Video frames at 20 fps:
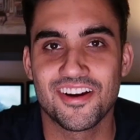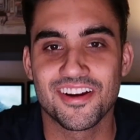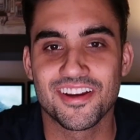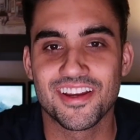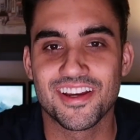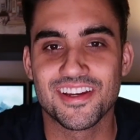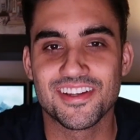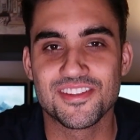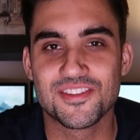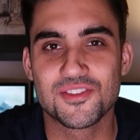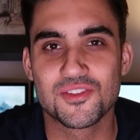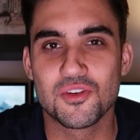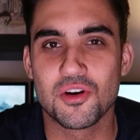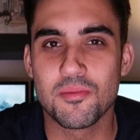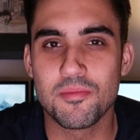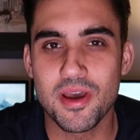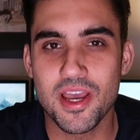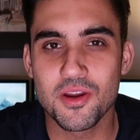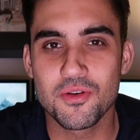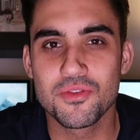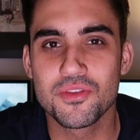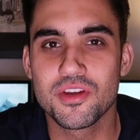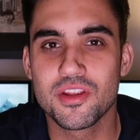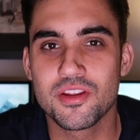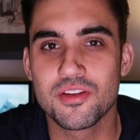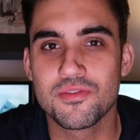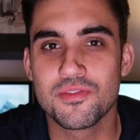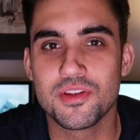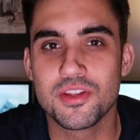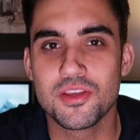Alright guys, so I'm back with
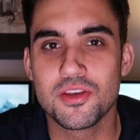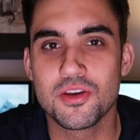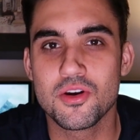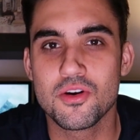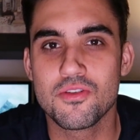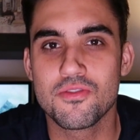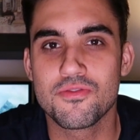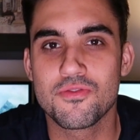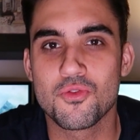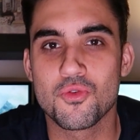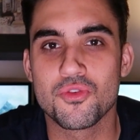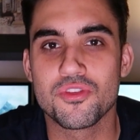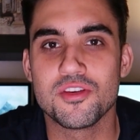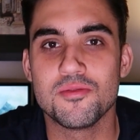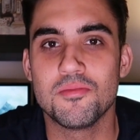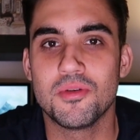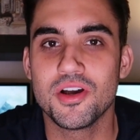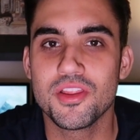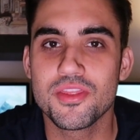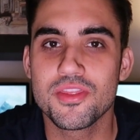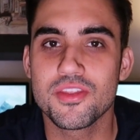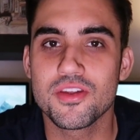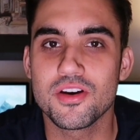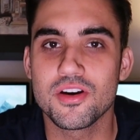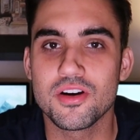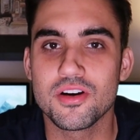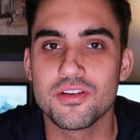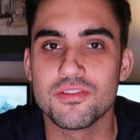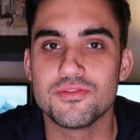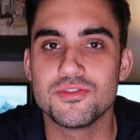another video for the month
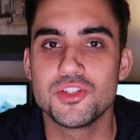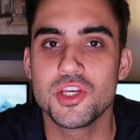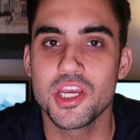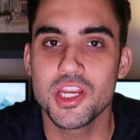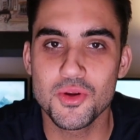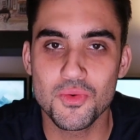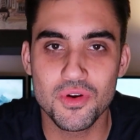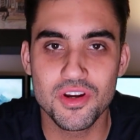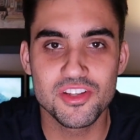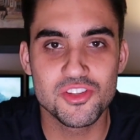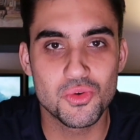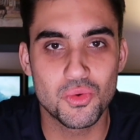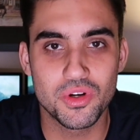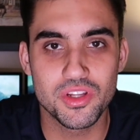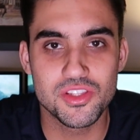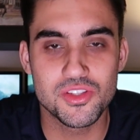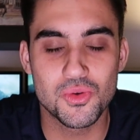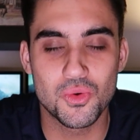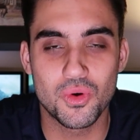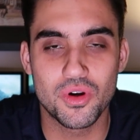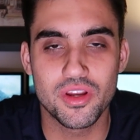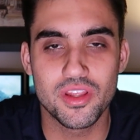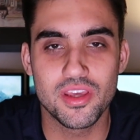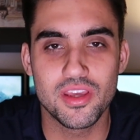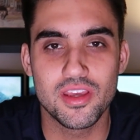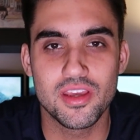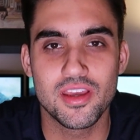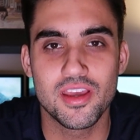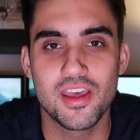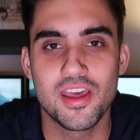of January
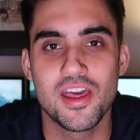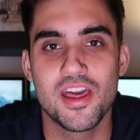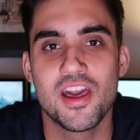2020,